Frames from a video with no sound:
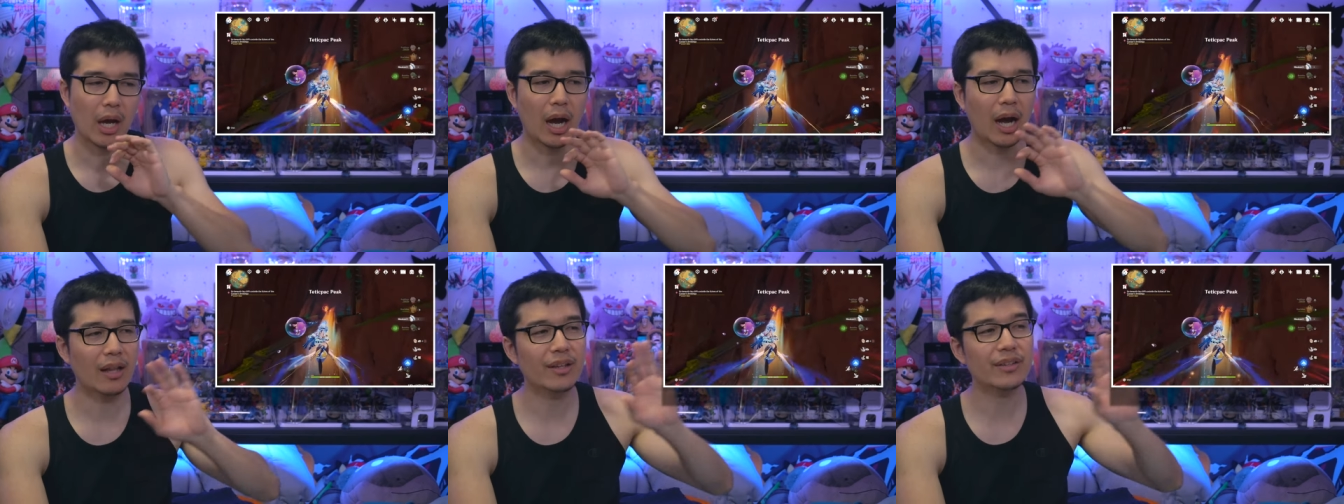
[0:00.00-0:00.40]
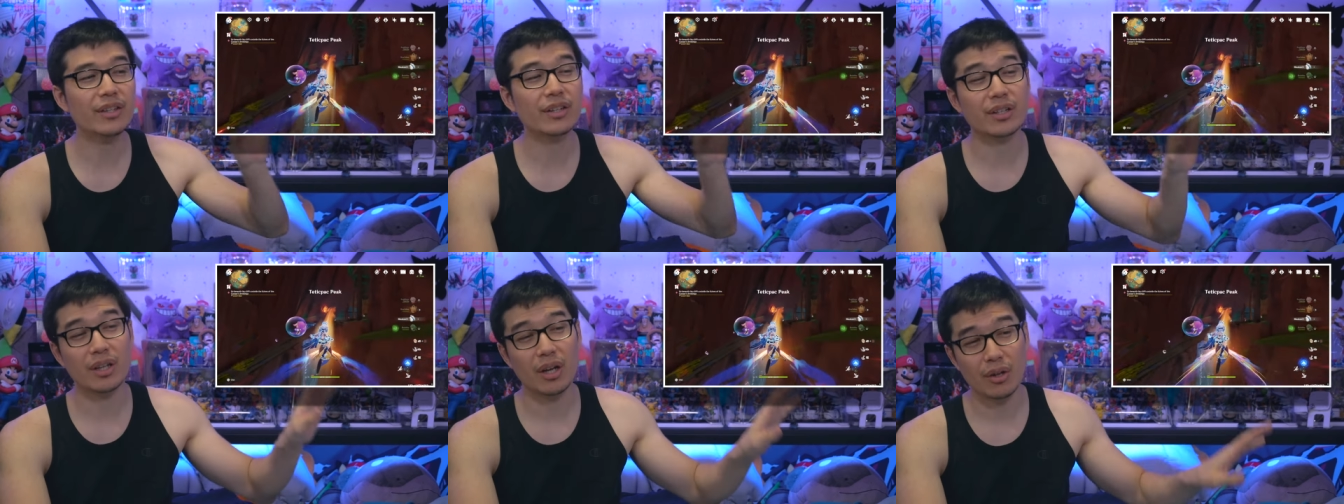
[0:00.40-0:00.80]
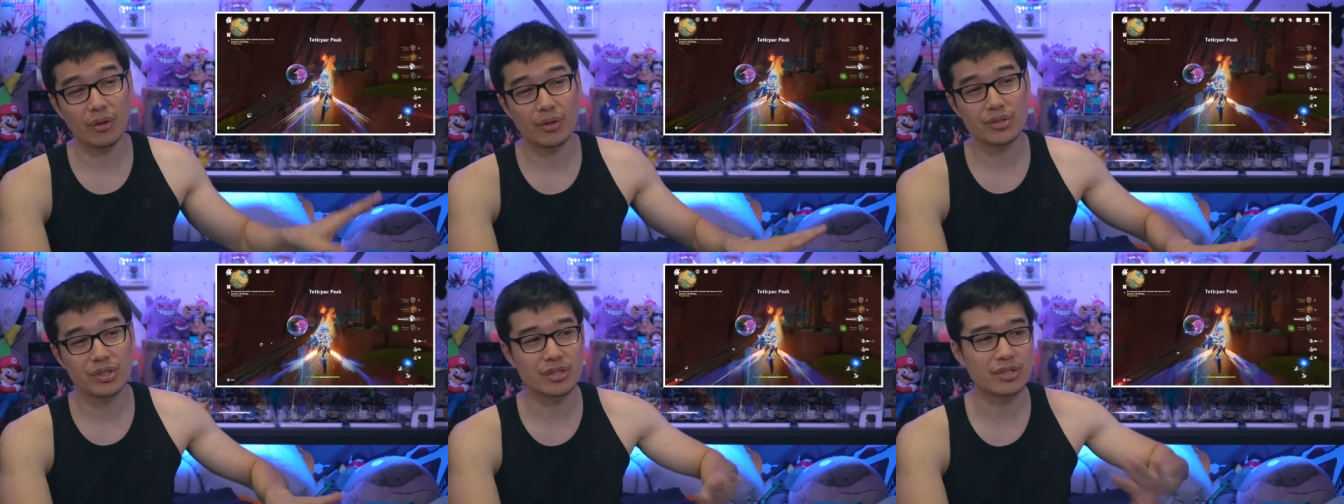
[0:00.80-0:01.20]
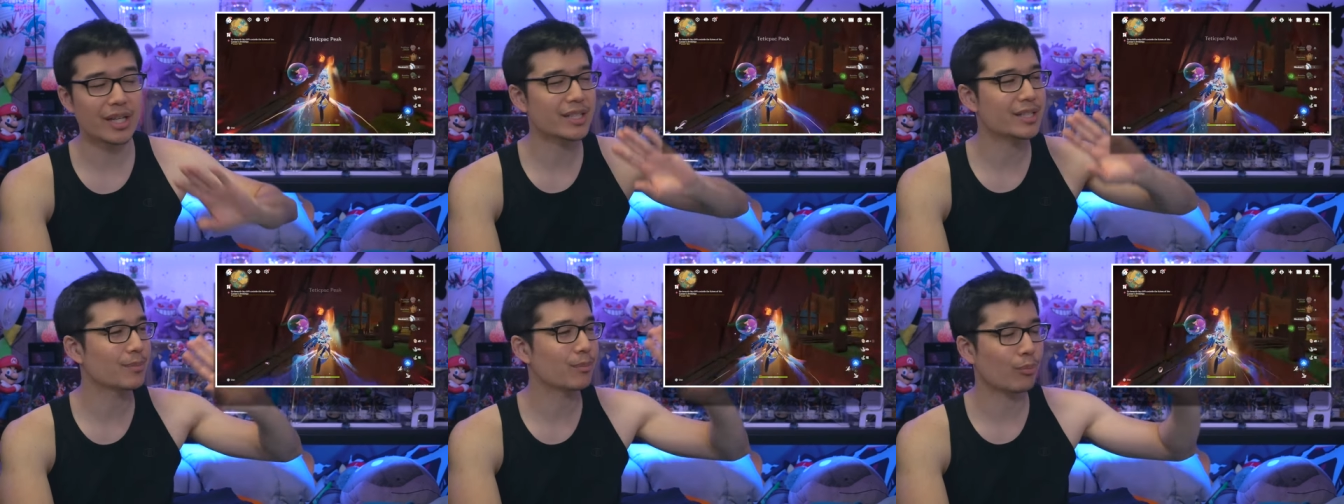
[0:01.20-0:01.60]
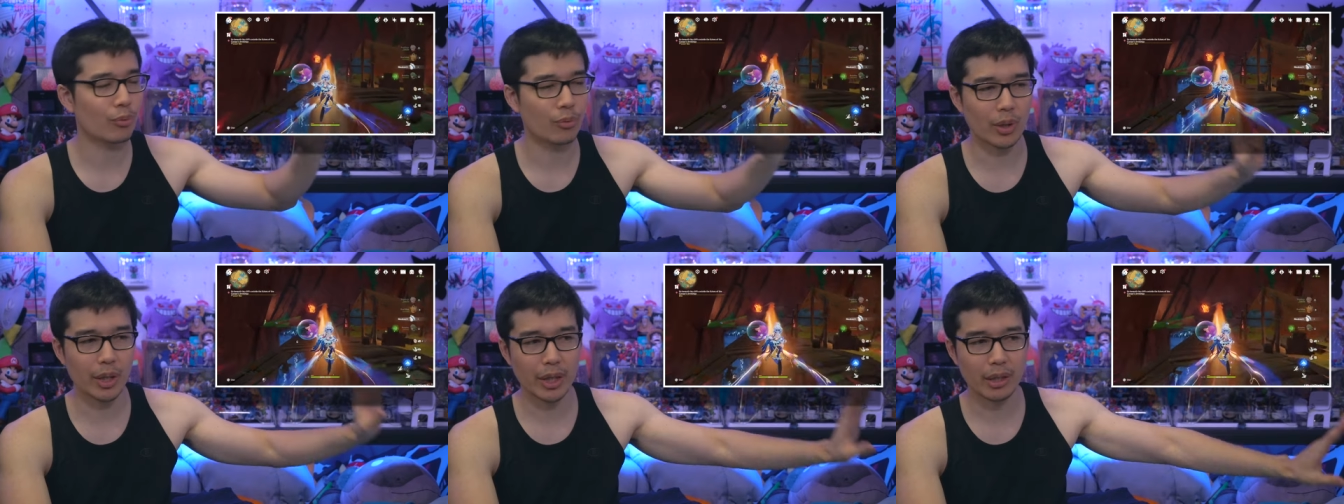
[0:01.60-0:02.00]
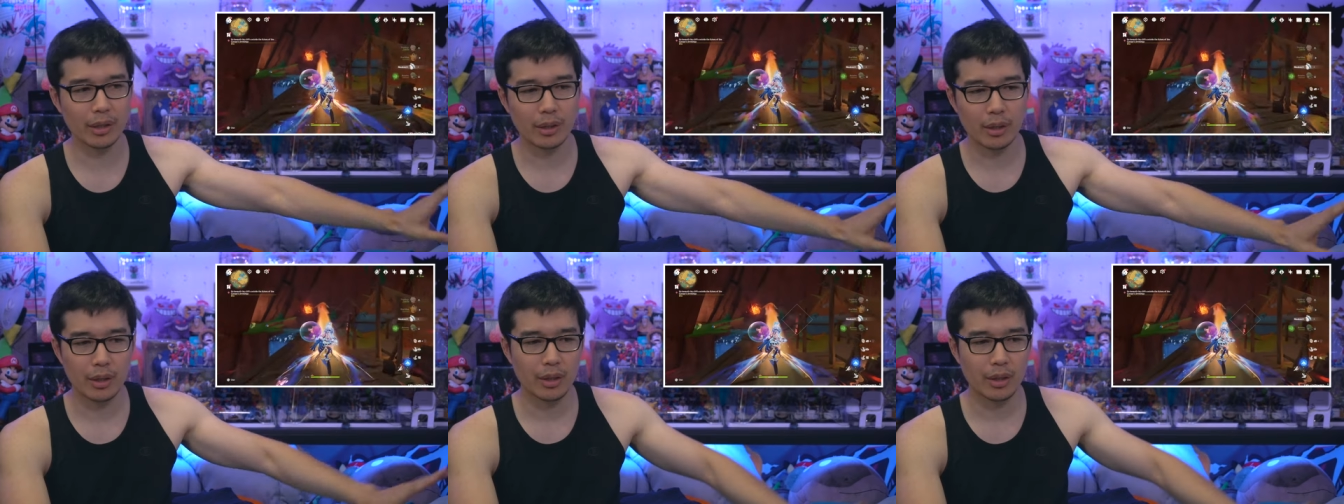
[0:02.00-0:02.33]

I like the colors. It's nice and bright.